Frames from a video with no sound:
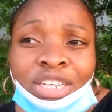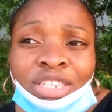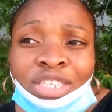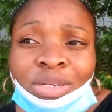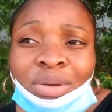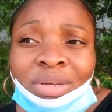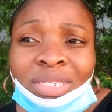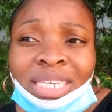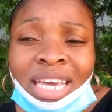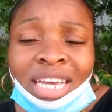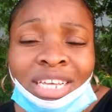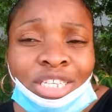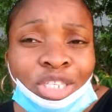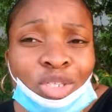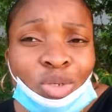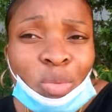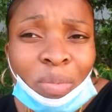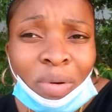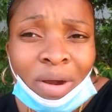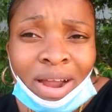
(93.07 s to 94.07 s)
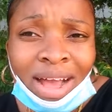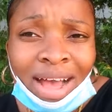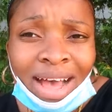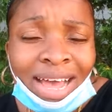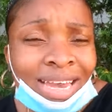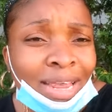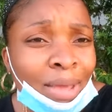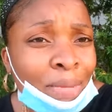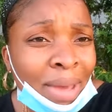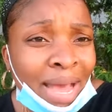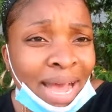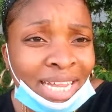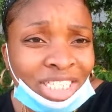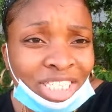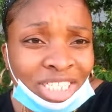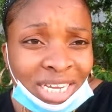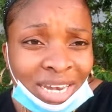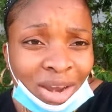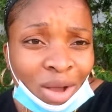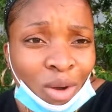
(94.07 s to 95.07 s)
So it gets super hot.
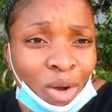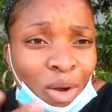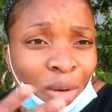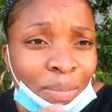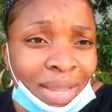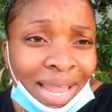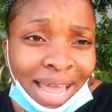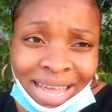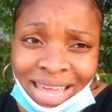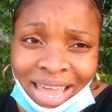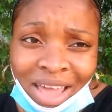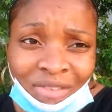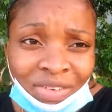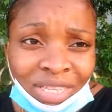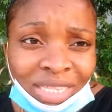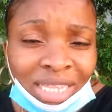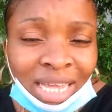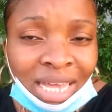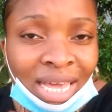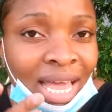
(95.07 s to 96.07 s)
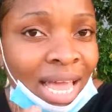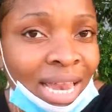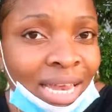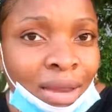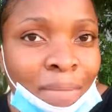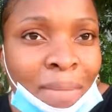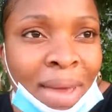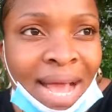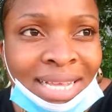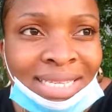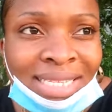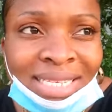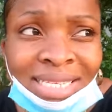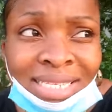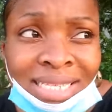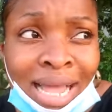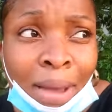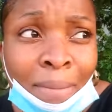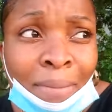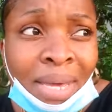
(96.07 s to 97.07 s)
Imagine all black everything and the mask.
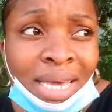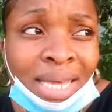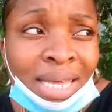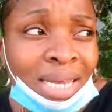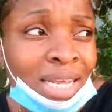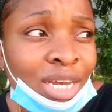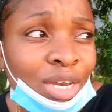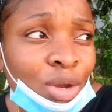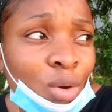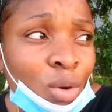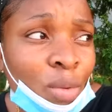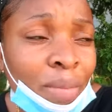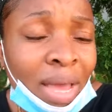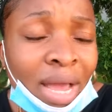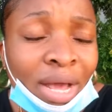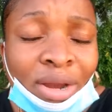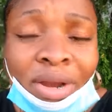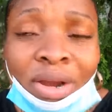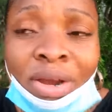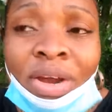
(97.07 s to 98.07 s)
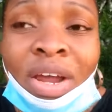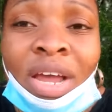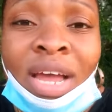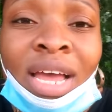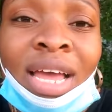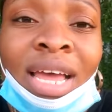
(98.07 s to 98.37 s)
It's not making it no better.